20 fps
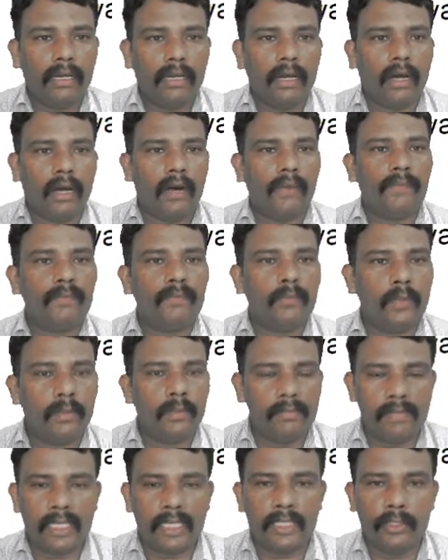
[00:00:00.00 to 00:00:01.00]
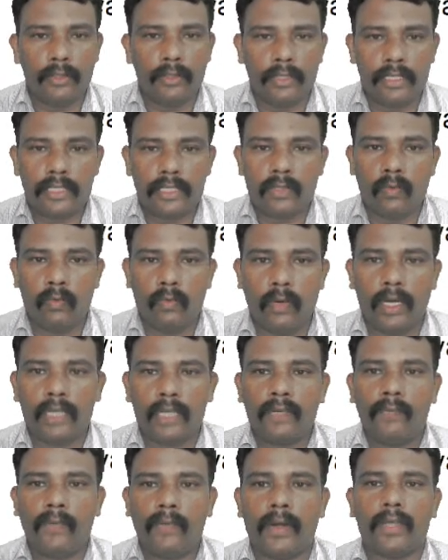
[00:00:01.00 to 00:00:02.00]
of Muhammad Yunus
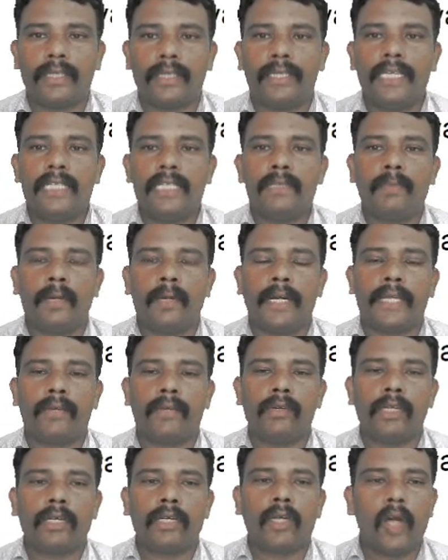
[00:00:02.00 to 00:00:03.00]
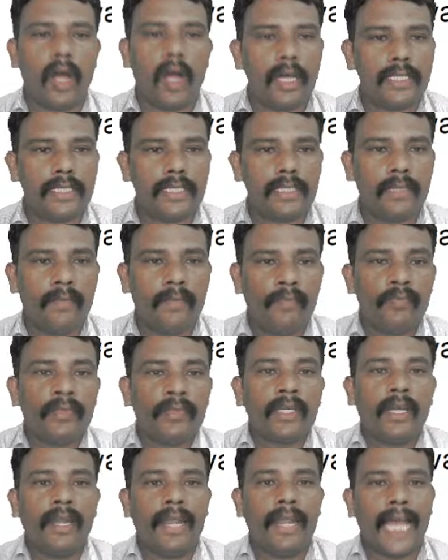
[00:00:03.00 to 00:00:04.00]
worked for this particular cause.
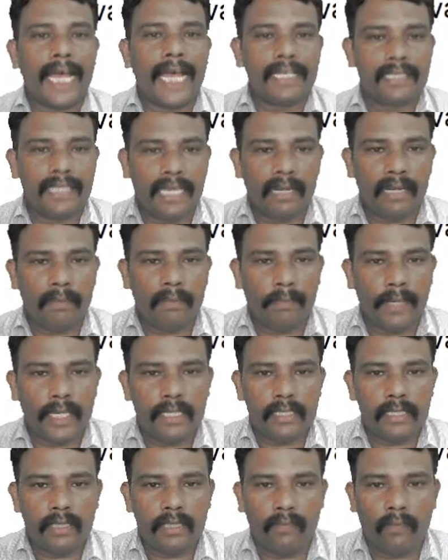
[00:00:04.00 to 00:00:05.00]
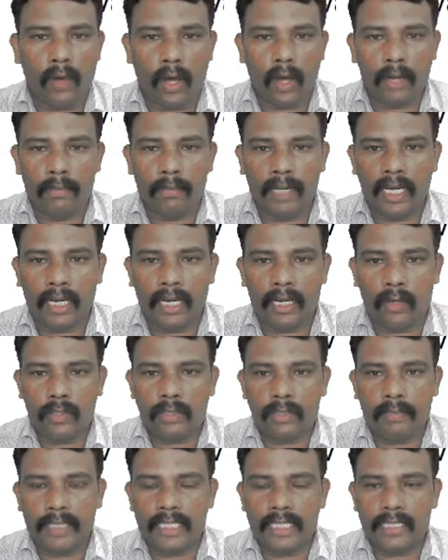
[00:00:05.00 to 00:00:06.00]
Lasting peace, the formal
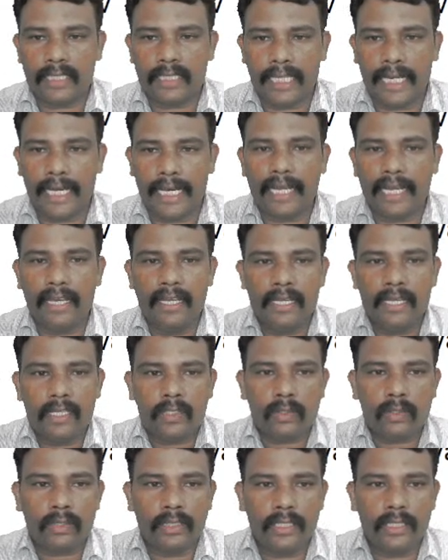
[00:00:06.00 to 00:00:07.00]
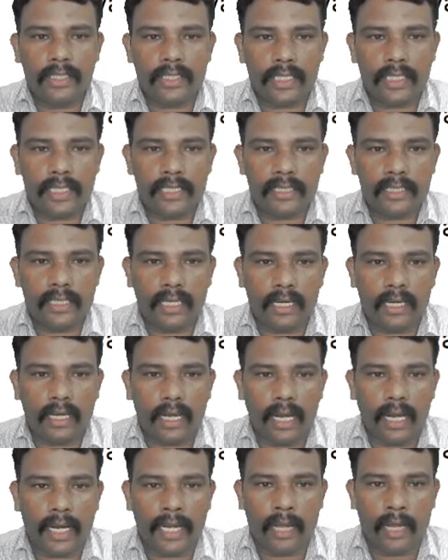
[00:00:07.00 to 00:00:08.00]
announcement said, so this is
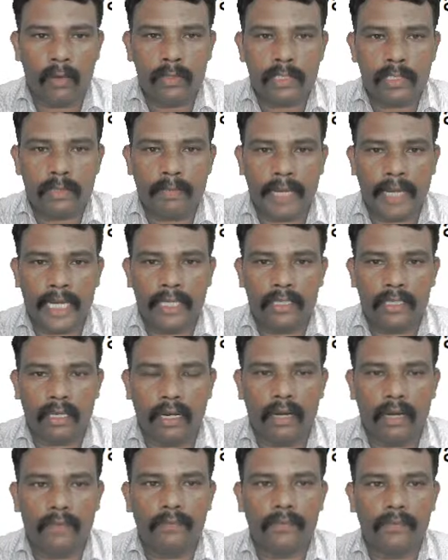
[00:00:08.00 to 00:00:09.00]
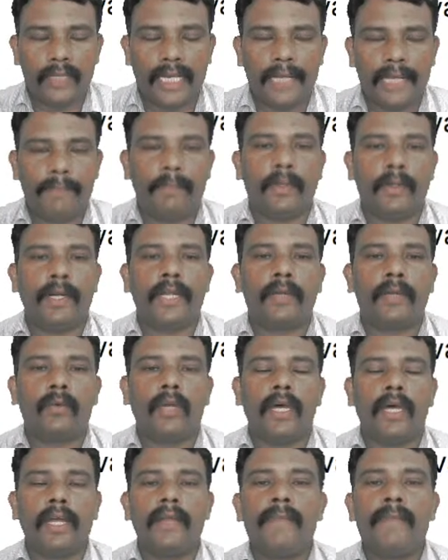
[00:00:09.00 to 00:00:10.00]
the announcement of that
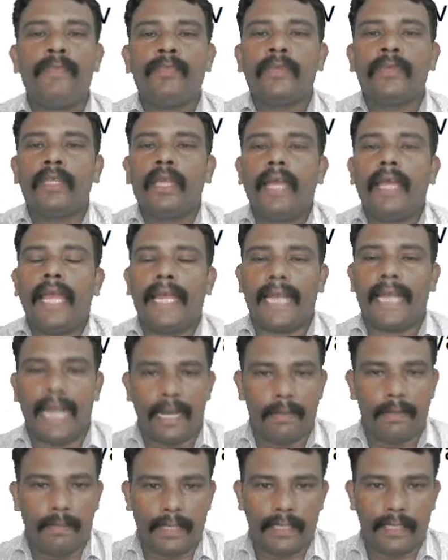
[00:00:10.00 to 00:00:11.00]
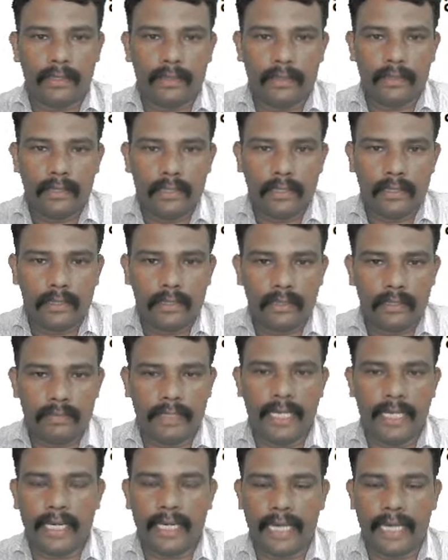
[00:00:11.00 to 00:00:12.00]
particular academy,
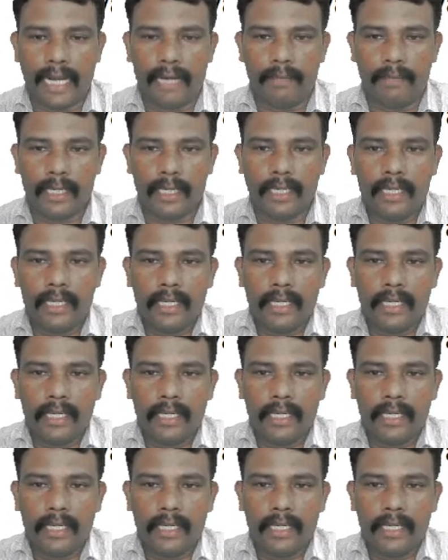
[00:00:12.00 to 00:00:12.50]
Sweden Academy